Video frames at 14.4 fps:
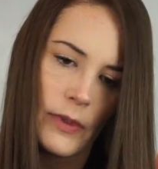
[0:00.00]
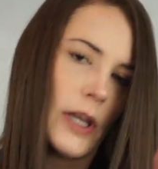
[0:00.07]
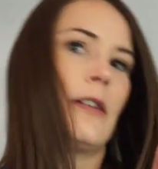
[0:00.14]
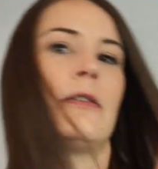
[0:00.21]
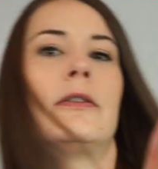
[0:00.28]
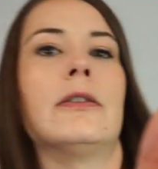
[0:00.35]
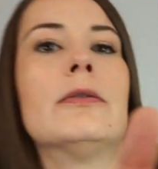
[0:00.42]
I
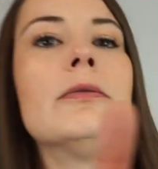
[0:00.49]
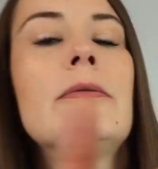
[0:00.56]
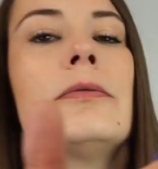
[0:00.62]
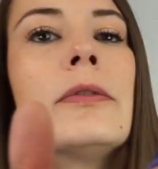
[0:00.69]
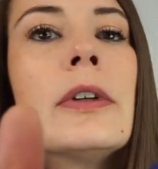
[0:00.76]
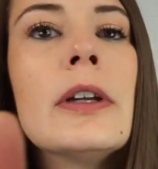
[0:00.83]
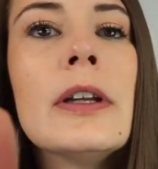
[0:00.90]
don't know.
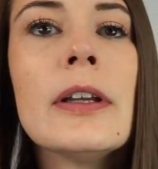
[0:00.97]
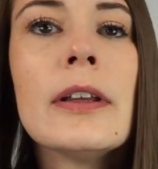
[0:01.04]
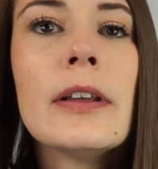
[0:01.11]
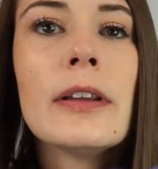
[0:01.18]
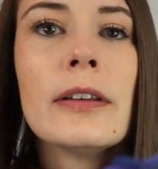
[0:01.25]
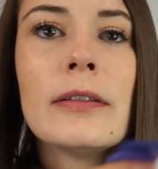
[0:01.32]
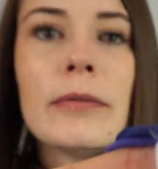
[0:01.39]

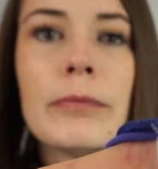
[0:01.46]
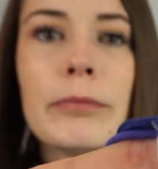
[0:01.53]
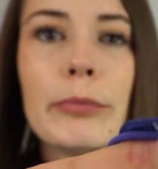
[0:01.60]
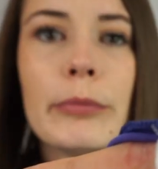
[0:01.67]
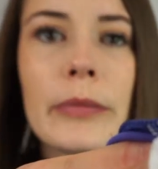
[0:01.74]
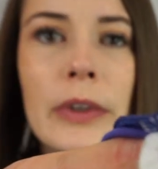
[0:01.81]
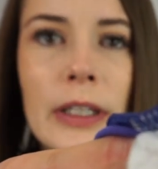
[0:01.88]

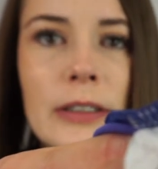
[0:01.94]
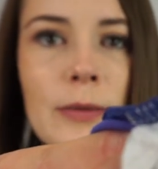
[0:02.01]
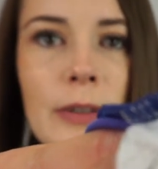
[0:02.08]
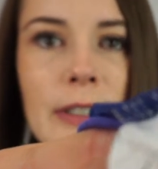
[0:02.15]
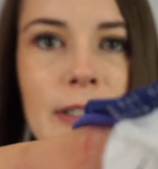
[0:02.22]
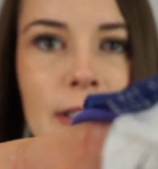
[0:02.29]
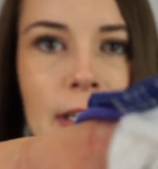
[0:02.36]
That's
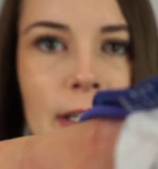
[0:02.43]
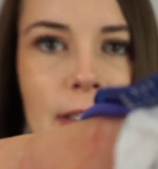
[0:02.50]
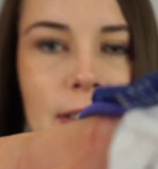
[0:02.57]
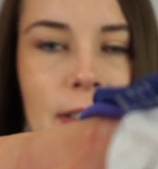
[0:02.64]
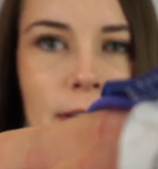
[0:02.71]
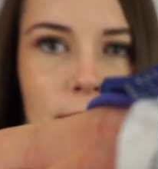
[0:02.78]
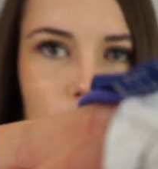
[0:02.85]
what it
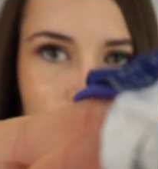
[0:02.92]
says.